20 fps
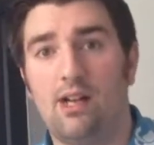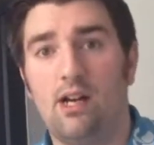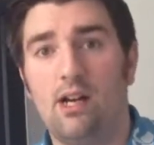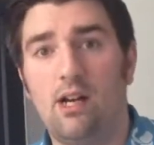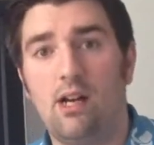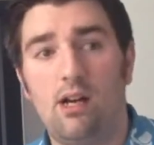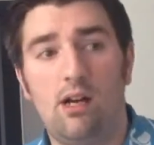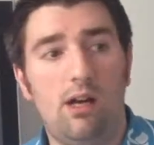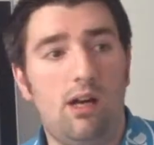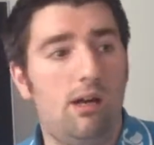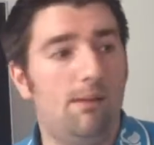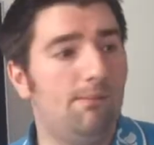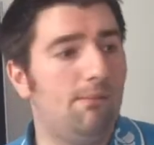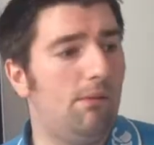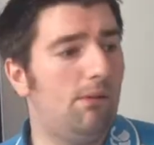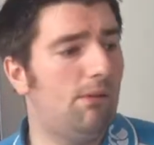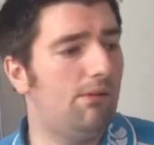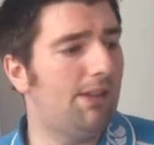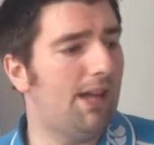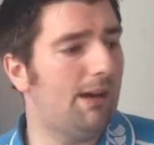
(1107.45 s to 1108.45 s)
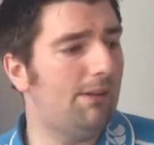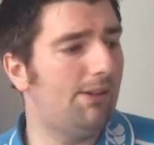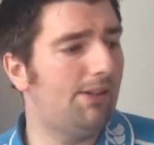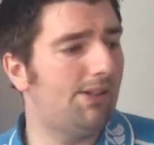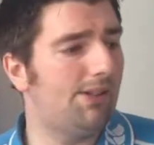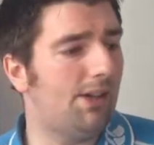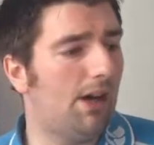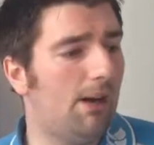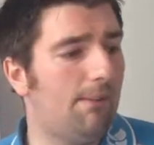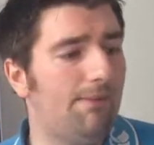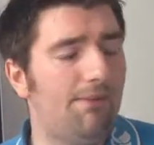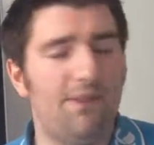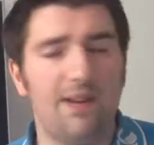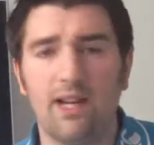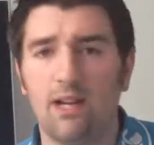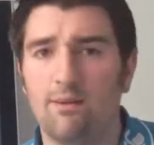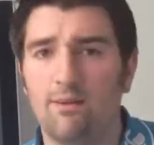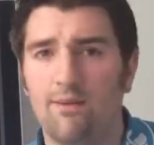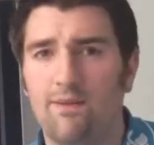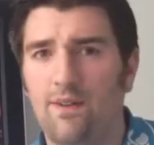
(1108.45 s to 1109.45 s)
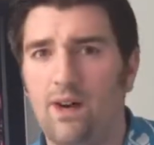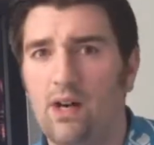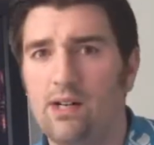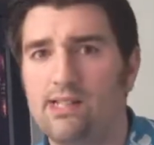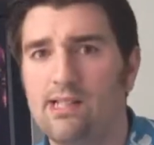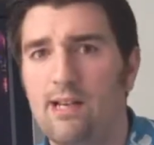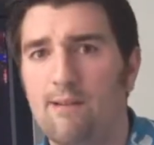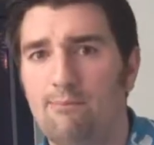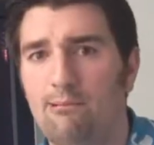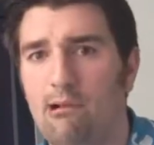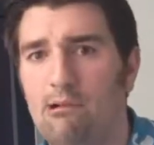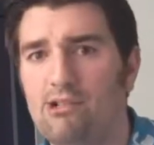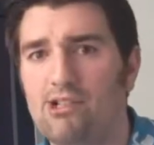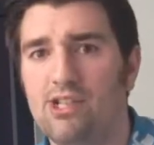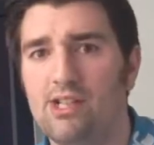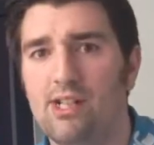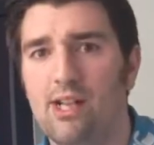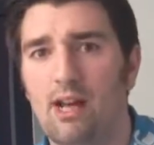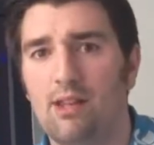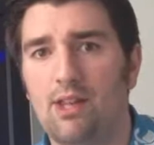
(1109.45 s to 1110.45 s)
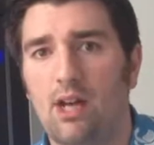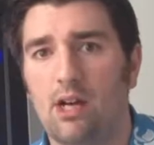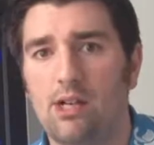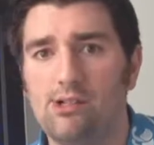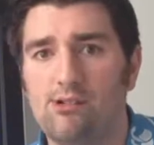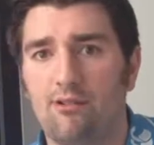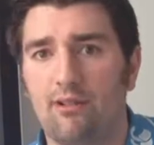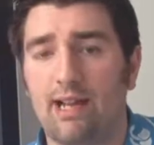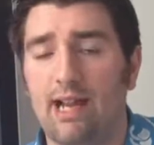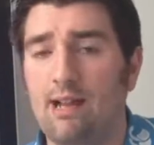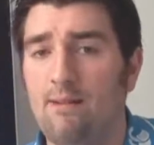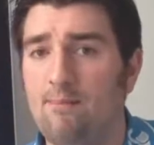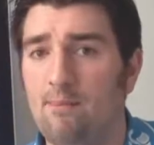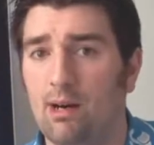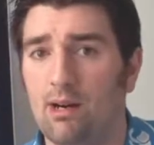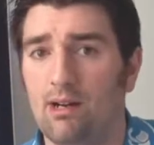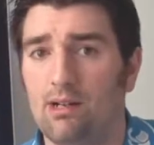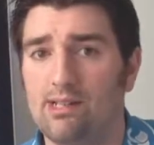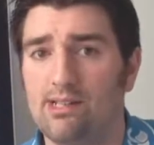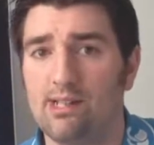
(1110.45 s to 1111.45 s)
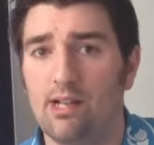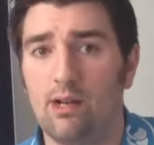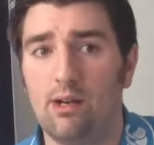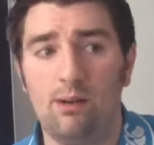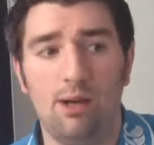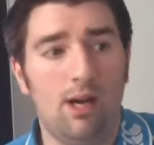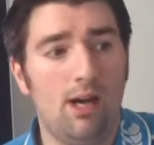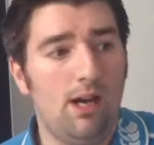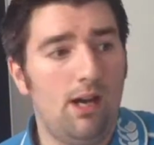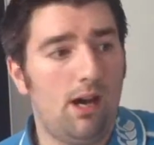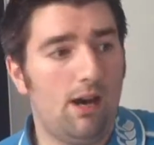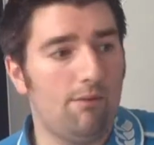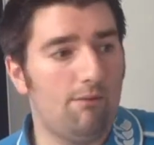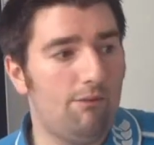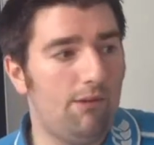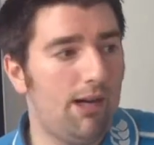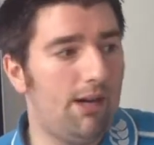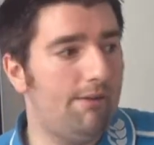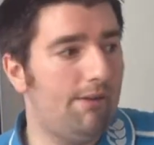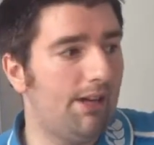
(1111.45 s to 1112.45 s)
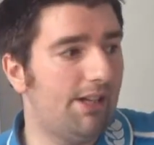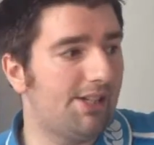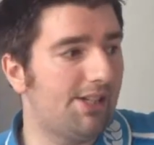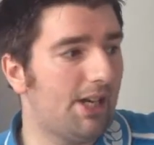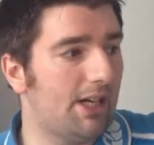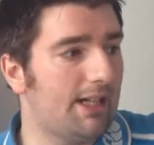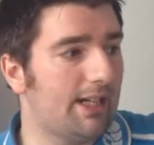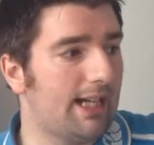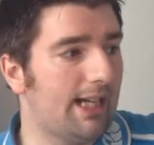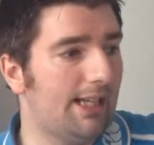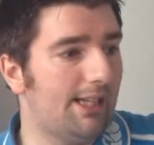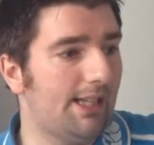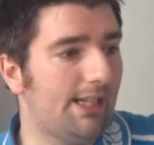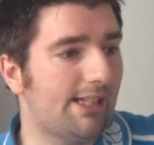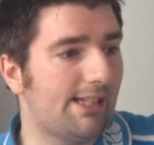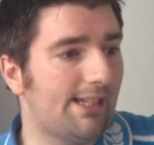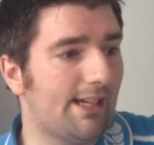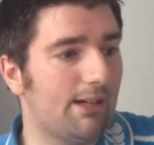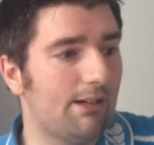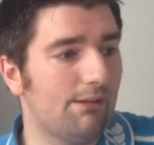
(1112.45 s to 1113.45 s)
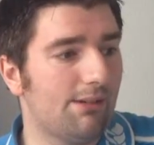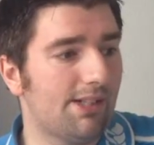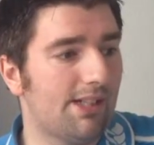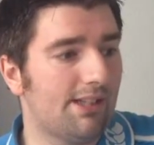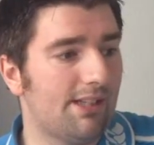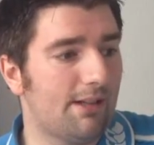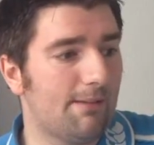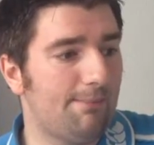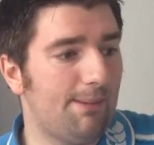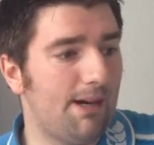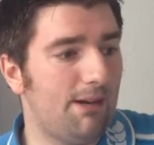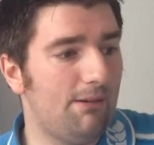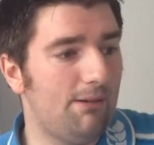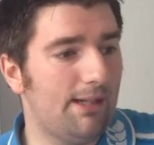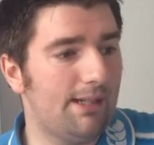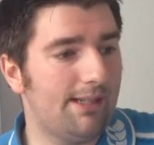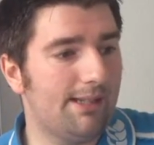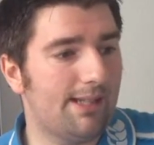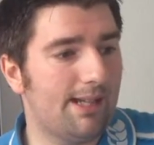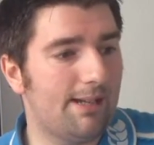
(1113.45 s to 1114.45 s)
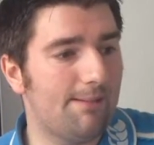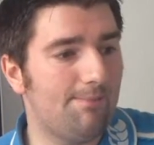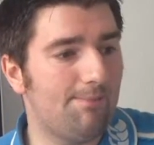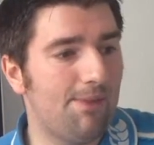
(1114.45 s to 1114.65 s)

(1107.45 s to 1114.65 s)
I think I'm fastly approaching now the 100 game mark, so I'm really starting to get these titles under the belt, and